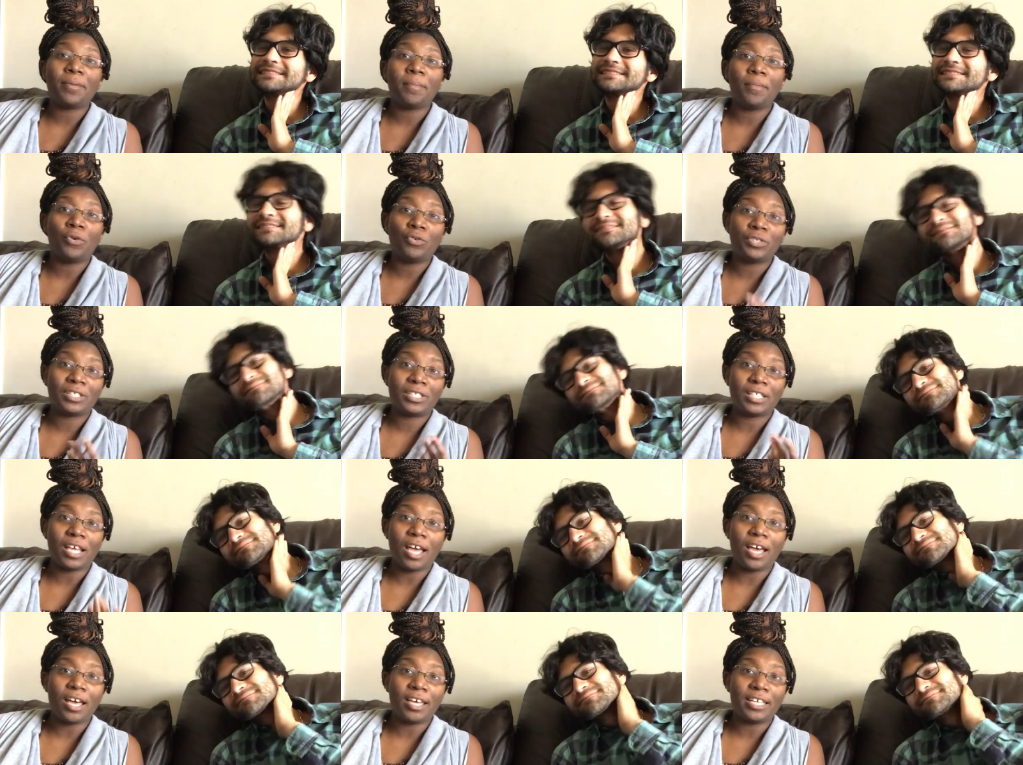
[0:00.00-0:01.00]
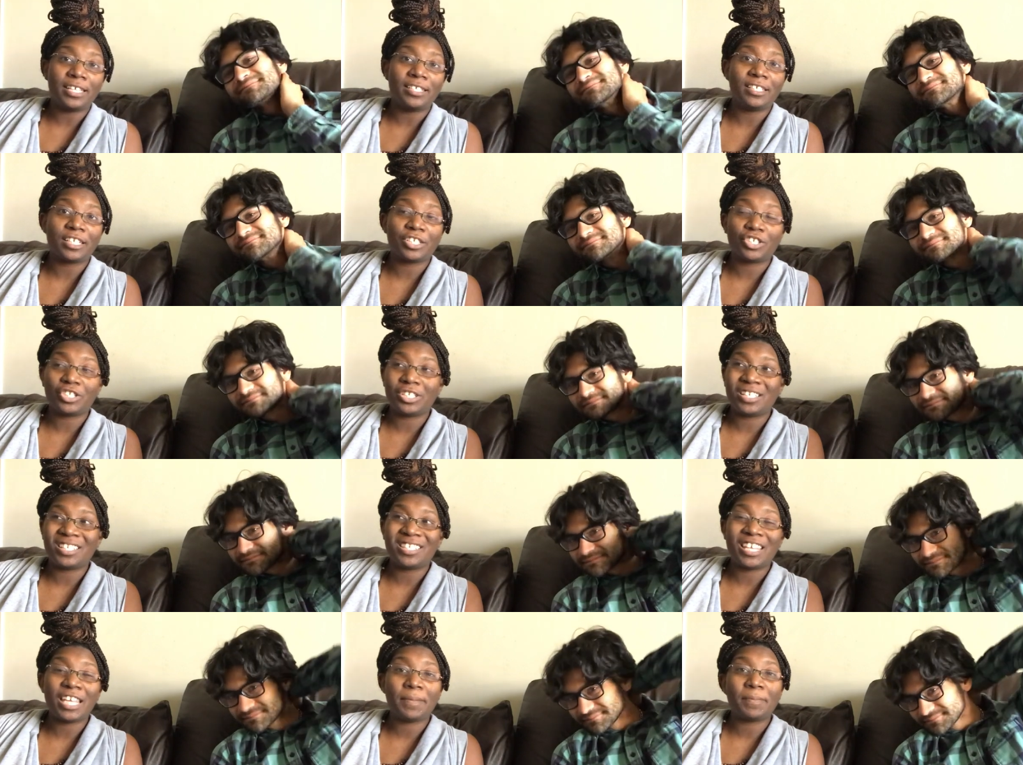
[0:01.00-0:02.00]
Speaker 1: most uh, inductions
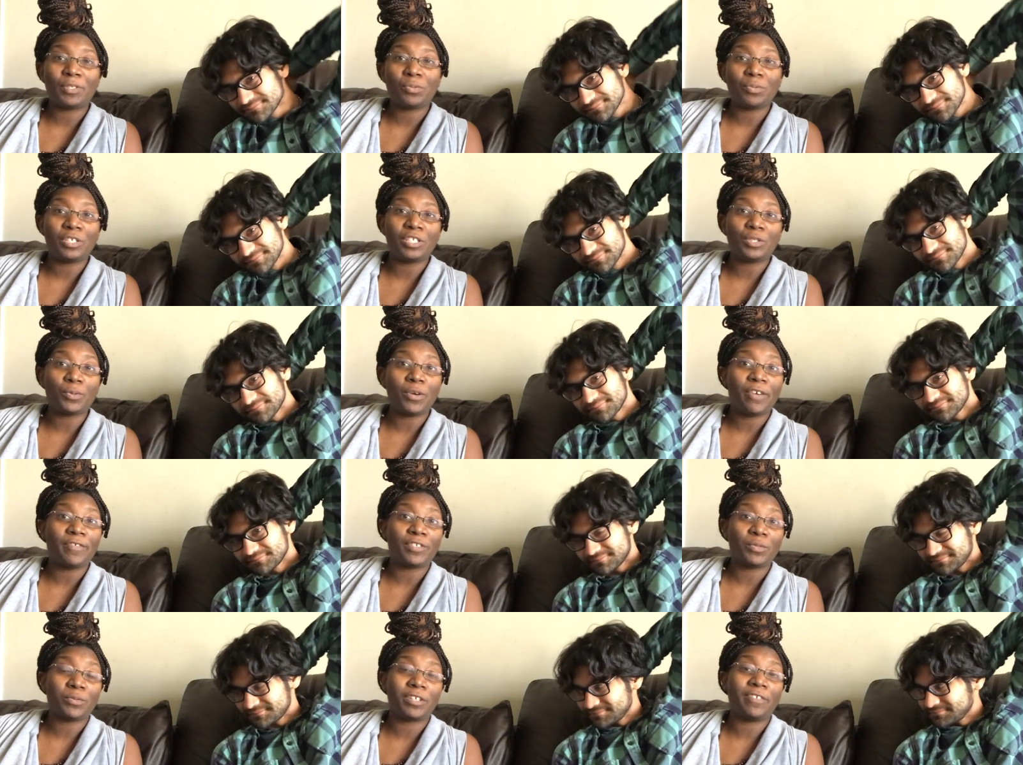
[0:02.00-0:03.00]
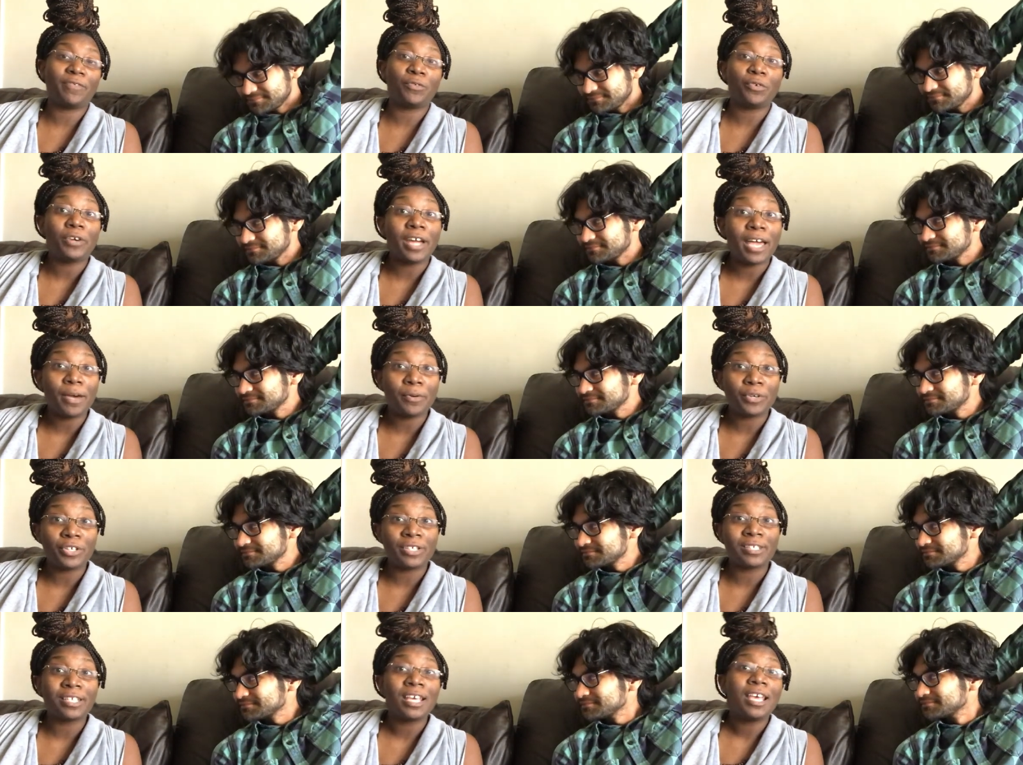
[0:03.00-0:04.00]
take between 12 and 24
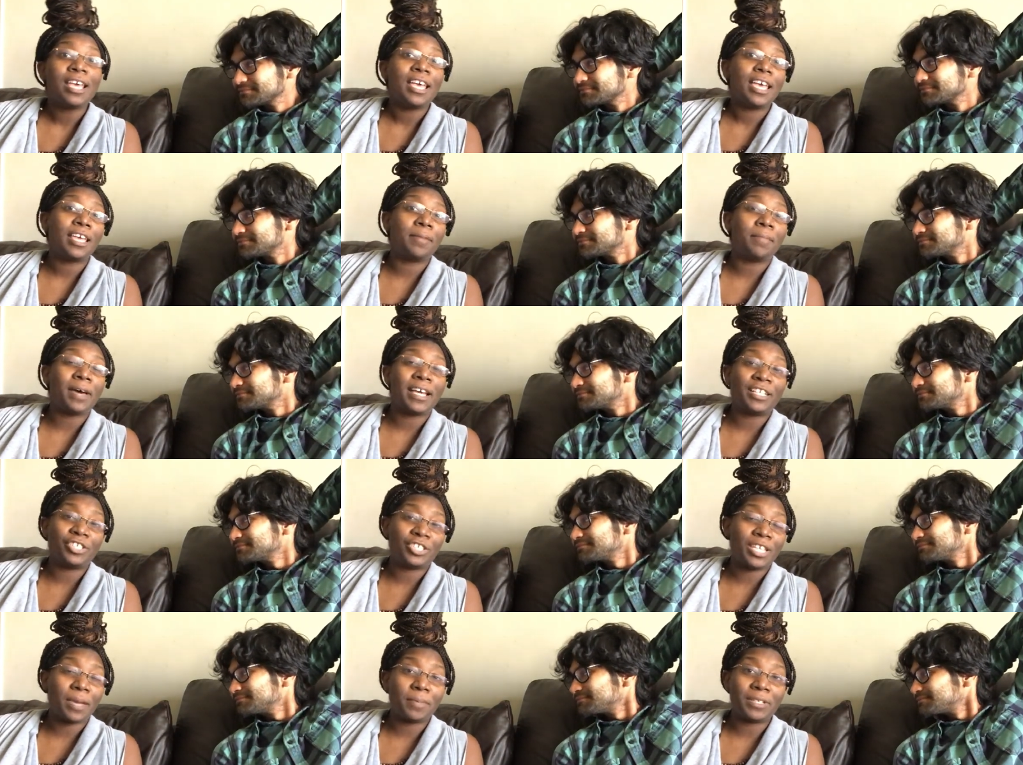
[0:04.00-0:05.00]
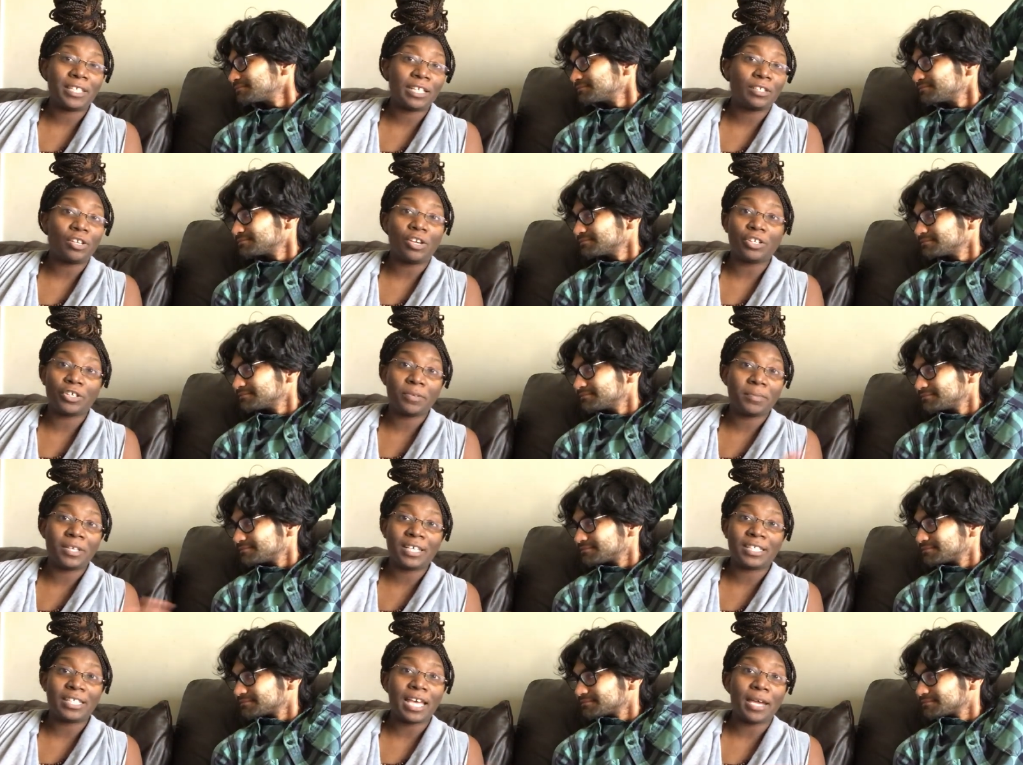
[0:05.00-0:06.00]
hours, and mine just happened to take longer
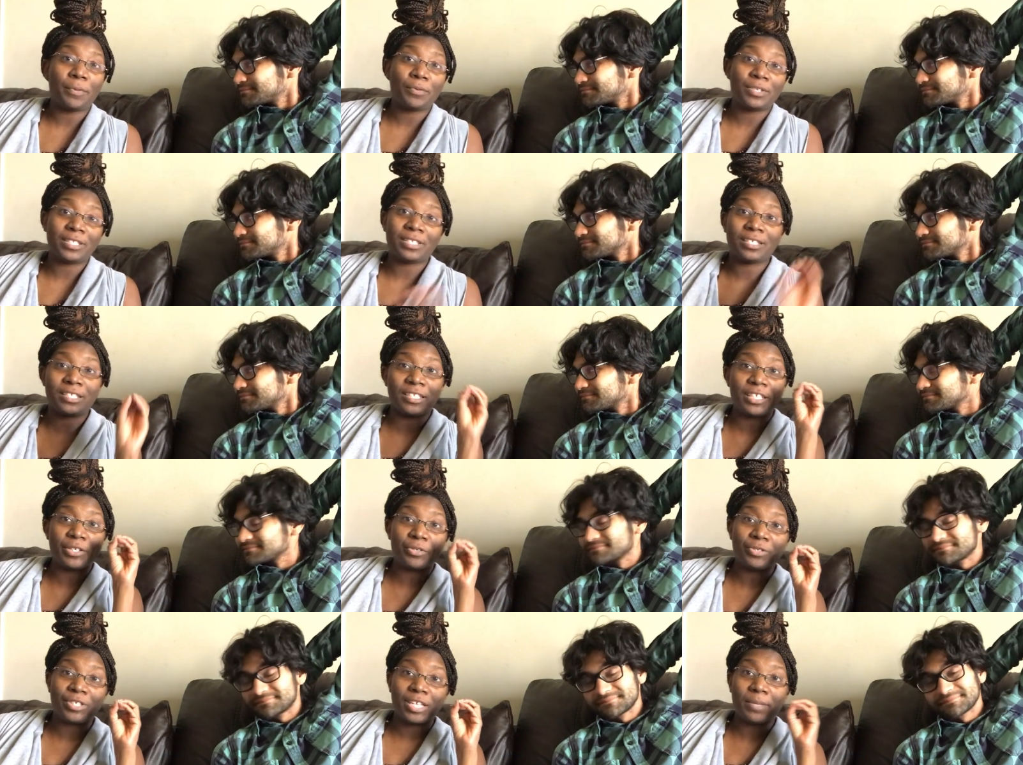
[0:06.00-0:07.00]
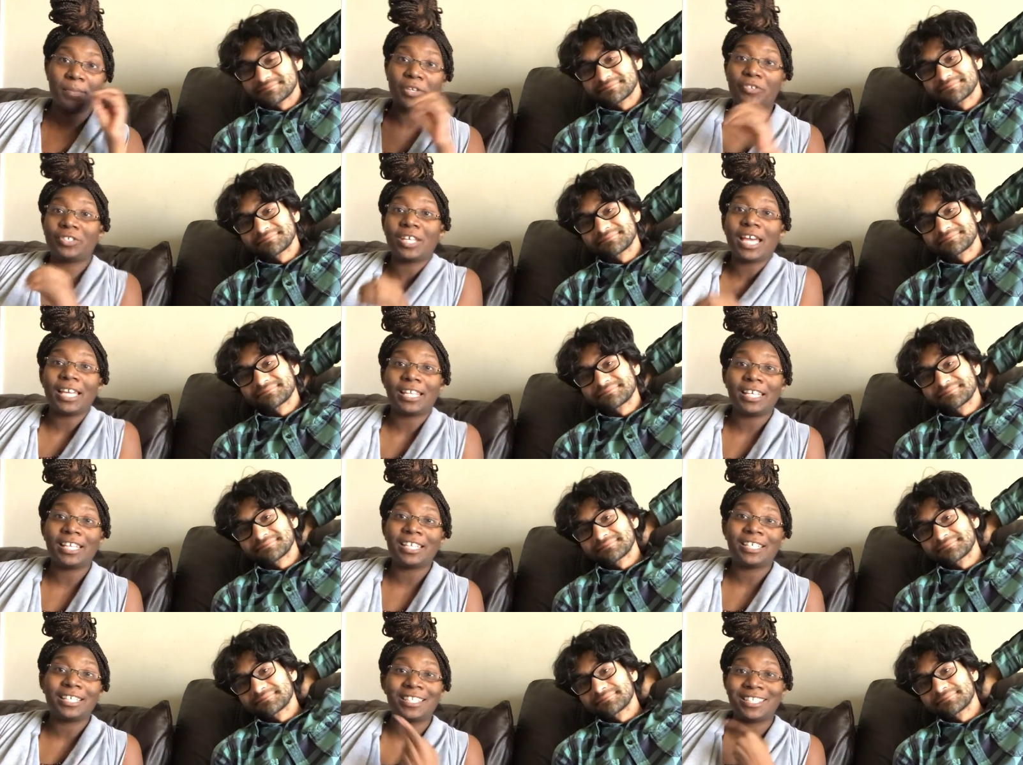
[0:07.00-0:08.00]
because I was zero centimeters
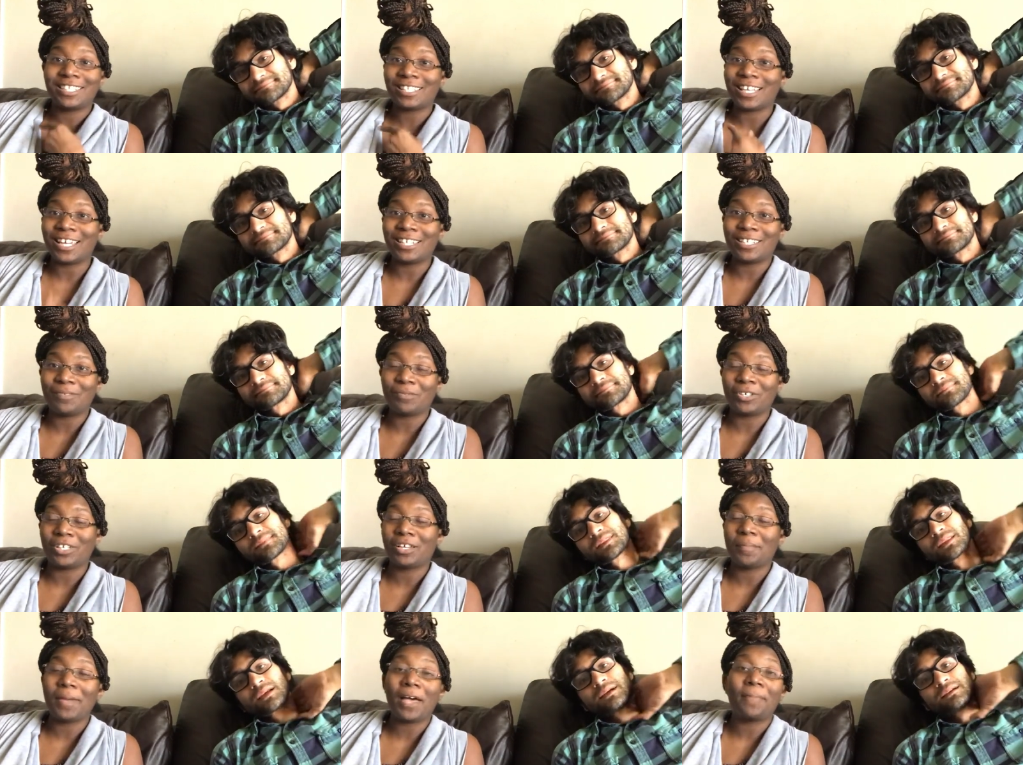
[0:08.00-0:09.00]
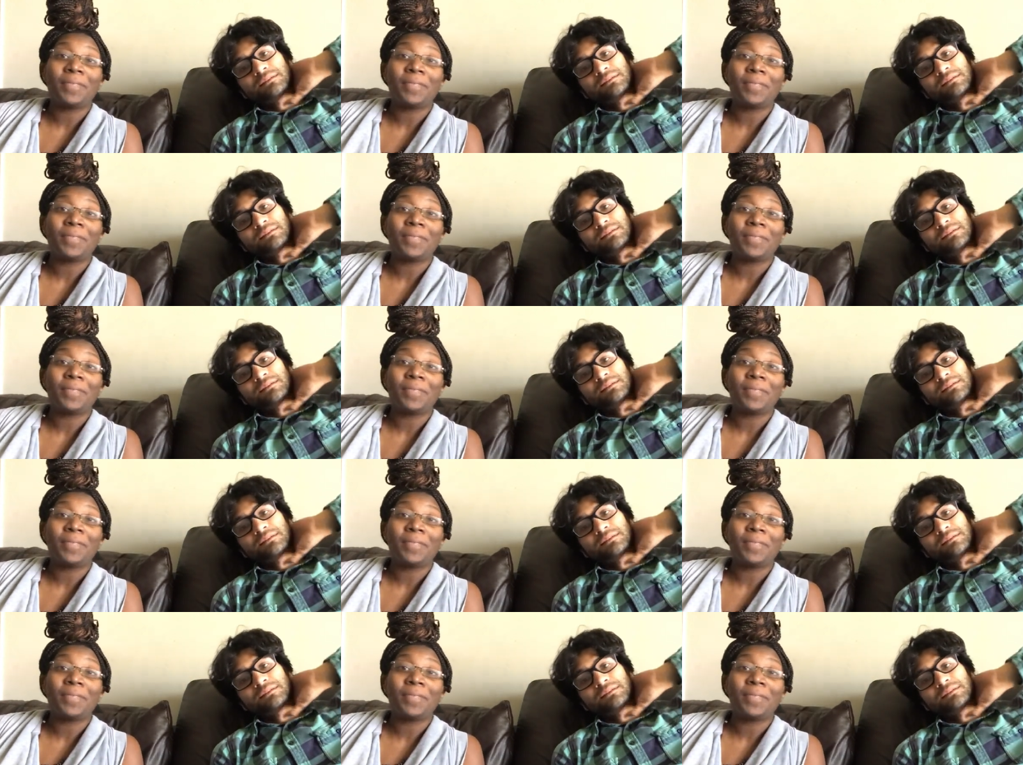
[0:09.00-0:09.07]
dilated because this guy didn't want to come out.